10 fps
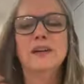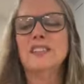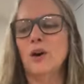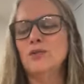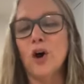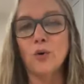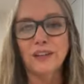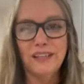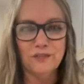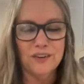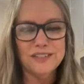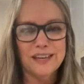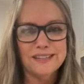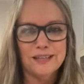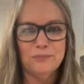So totally different set
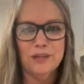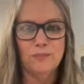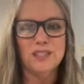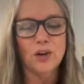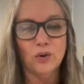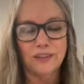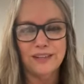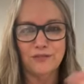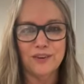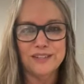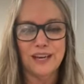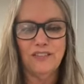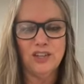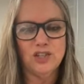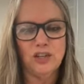of symptoms, totally different set of
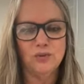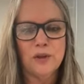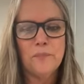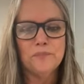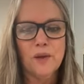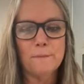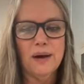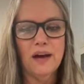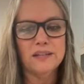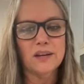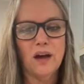issues. But